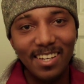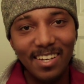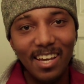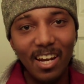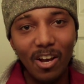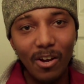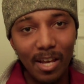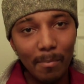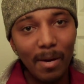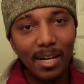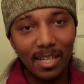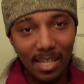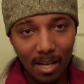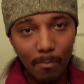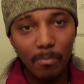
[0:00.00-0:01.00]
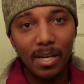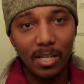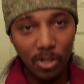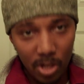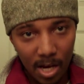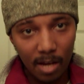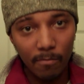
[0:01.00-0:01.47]
They know they're about to get a
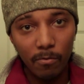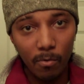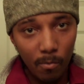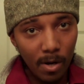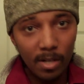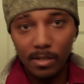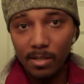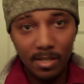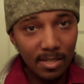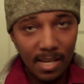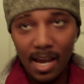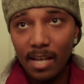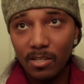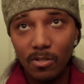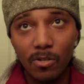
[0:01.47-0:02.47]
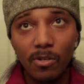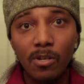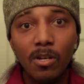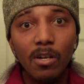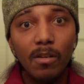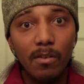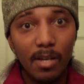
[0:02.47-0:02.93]
big check for what disaster,
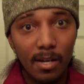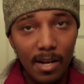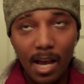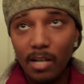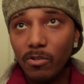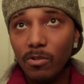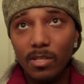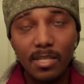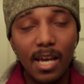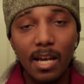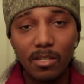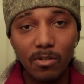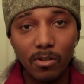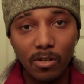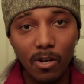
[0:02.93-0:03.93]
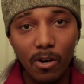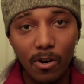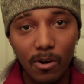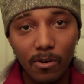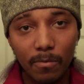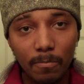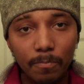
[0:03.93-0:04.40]
that natural disaster
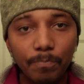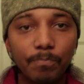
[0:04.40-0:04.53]
occurred.